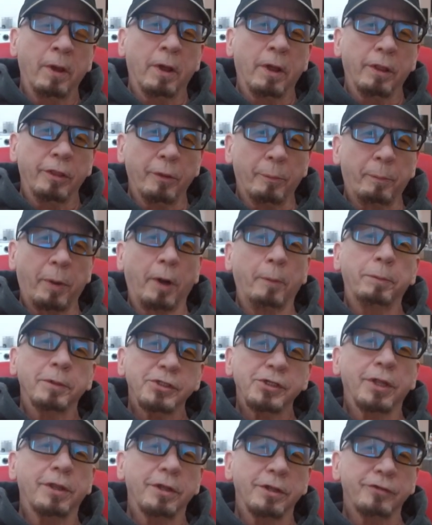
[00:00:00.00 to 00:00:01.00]
The purpose
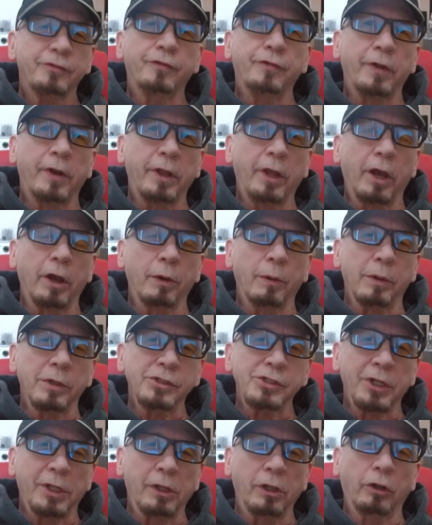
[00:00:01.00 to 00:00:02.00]
of this video is
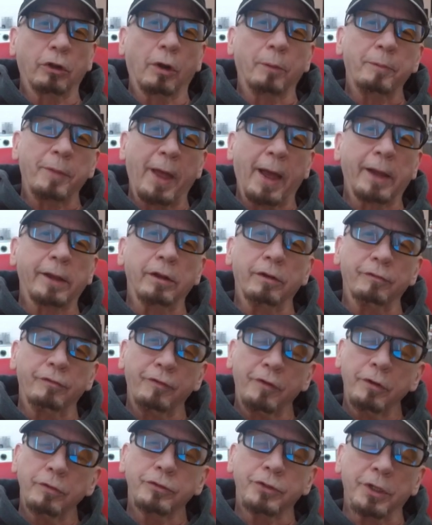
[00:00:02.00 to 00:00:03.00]
to clear up that
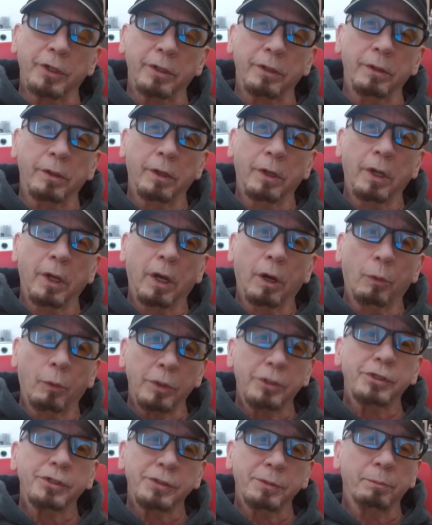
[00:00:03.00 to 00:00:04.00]
confusion,
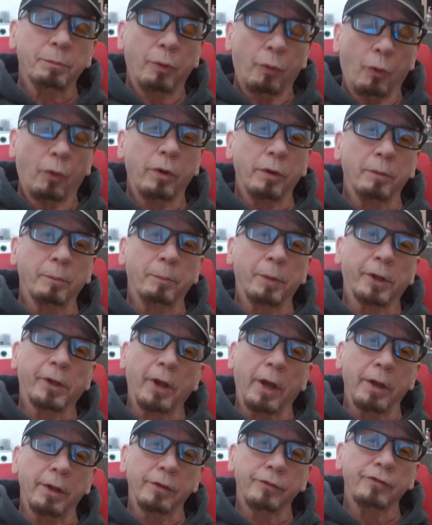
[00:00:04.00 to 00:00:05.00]
which is important
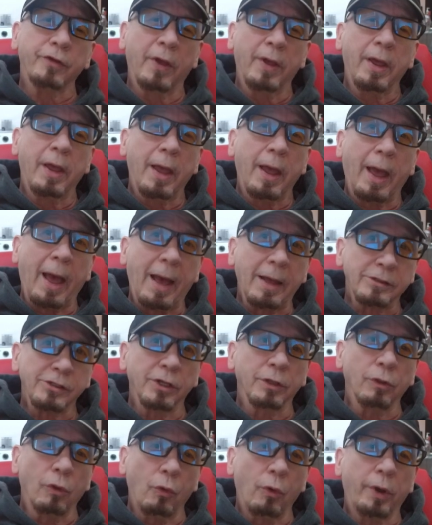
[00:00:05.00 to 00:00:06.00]
because as a
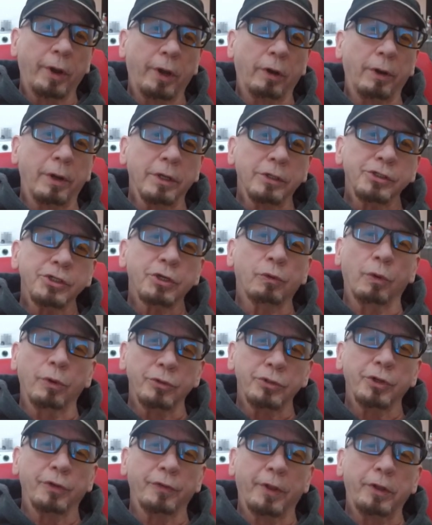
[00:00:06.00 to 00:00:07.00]
lawyer, it's
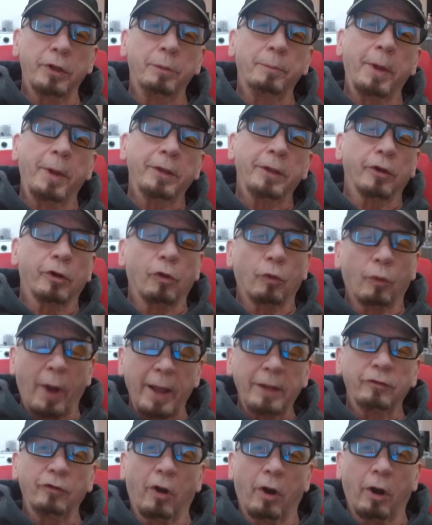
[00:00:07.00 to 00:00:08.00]
crucial that you make the
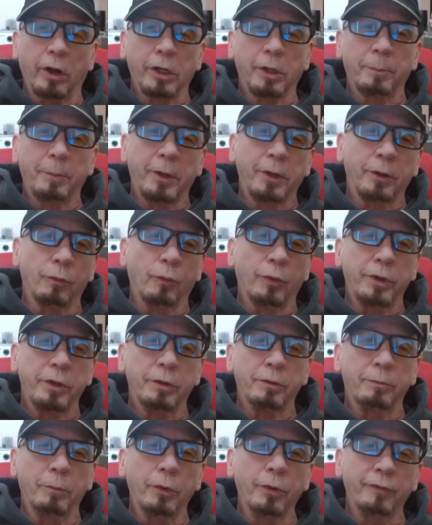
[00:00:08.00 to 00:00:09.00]
correct argument when you're
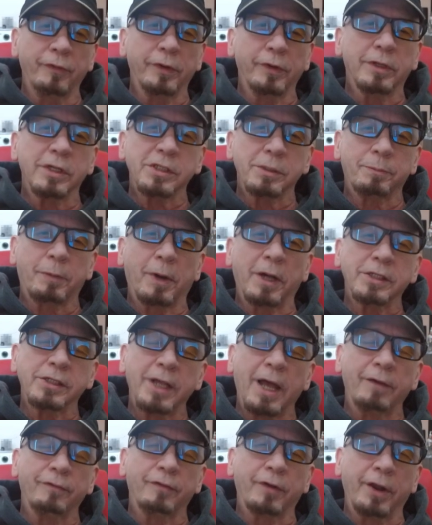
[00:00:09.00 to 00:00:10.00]
moving to suppress
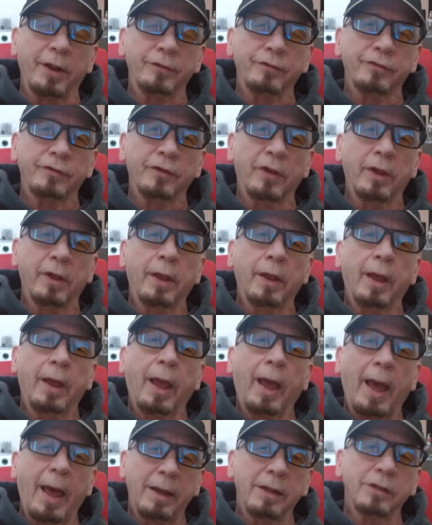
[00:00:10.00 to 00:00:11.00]
evidence,
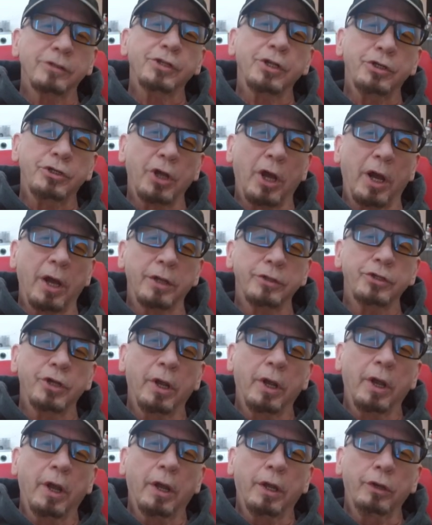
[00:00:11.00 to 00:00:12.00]
and as a judge,
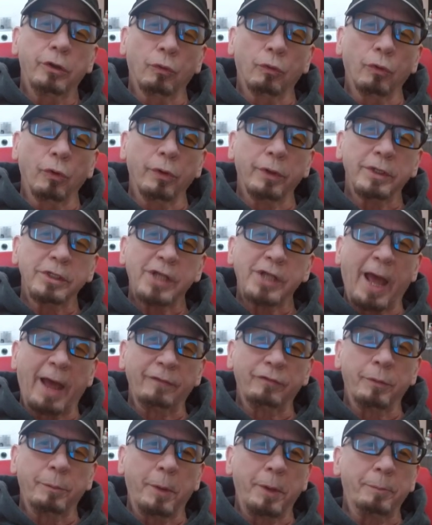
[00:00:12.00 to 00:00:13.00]
your rulings have
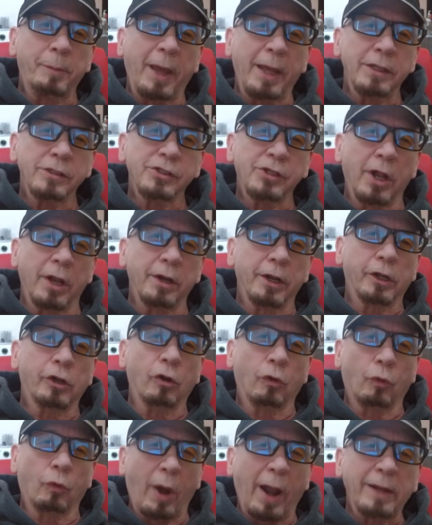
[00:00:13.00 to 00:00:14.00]
to be based on a
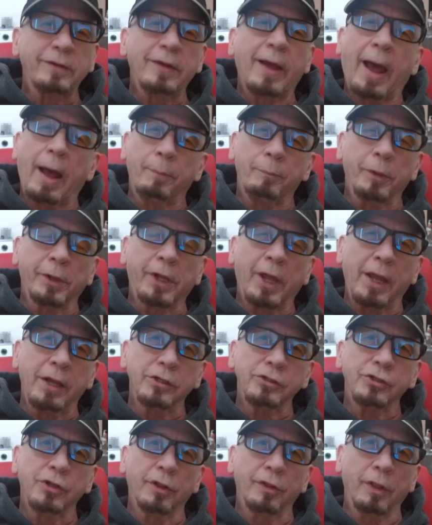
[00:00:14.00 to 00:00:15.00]
correct
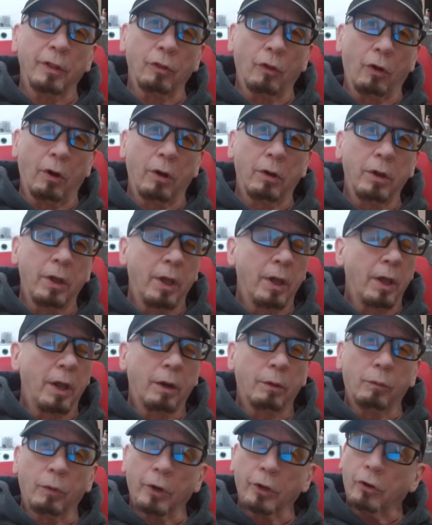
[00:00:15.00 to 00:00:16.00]
application of the law,
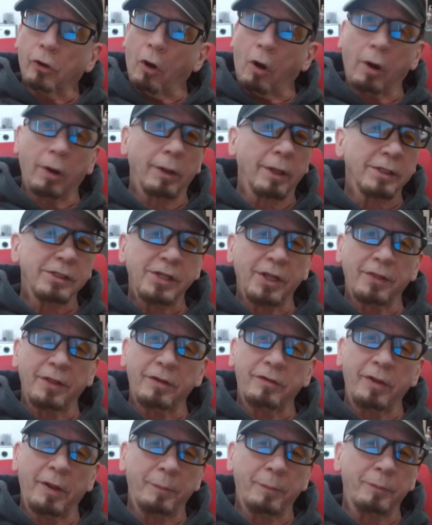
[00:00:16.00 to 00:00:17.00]
regardless of the
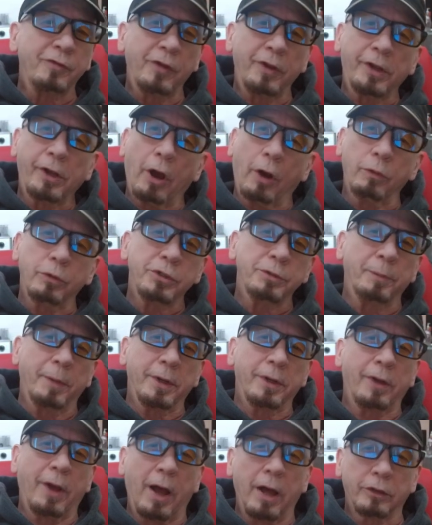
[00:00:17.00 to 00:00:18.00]
tipsy coachman
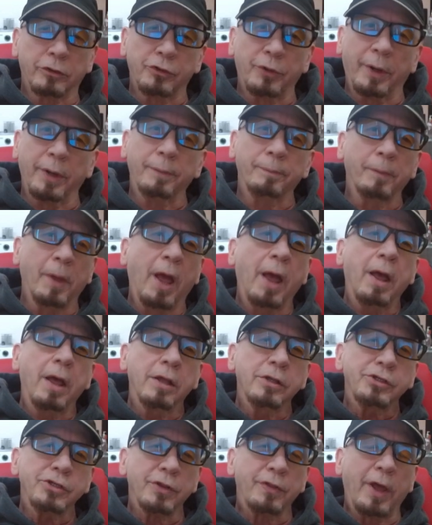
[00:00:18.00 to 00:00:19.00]
doctrine,
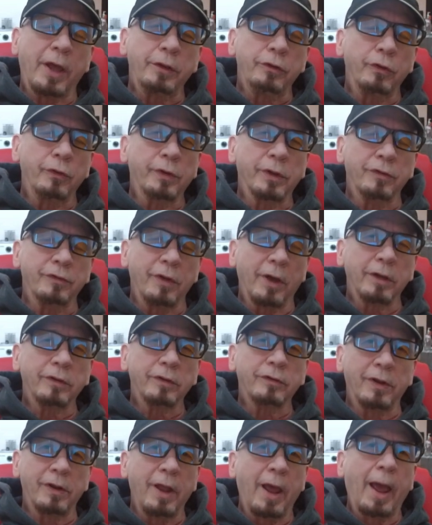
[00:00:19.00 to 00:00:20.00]
so that you conduct
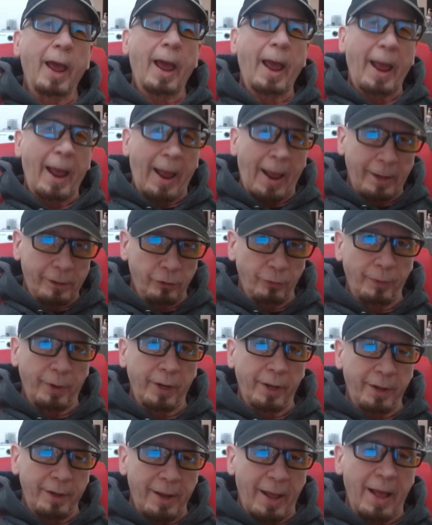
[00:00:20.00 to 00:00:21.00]
an accurate
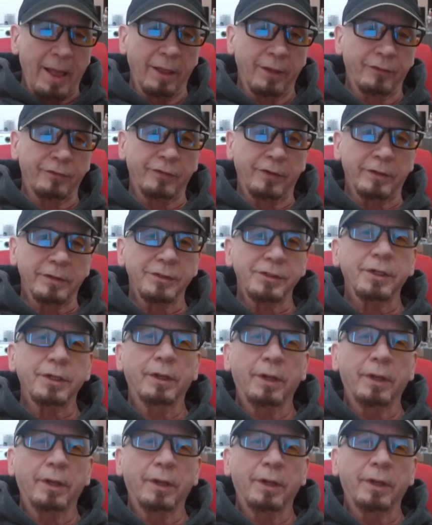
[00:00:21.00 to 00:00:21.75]
analysis.